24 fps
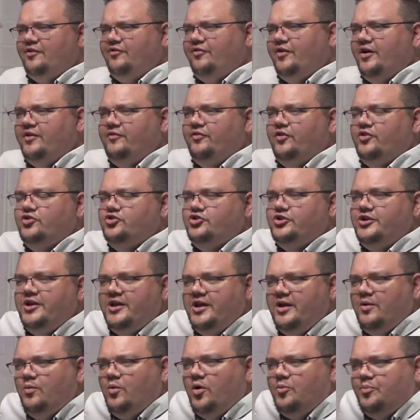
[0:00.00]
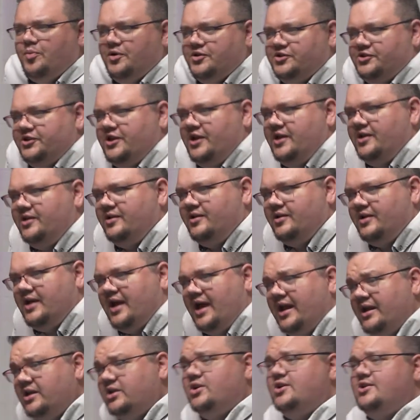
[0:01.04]
581%
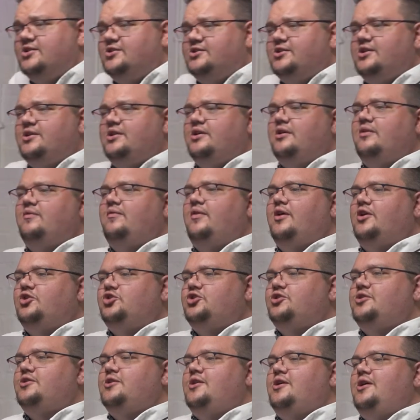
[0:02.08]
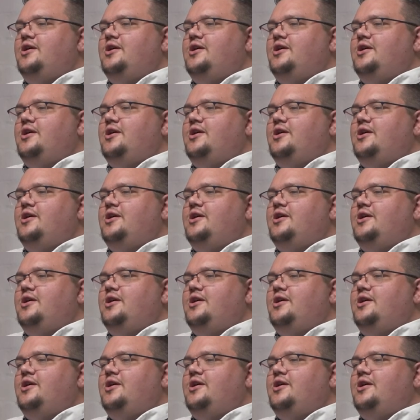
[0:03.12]
increase in conversion,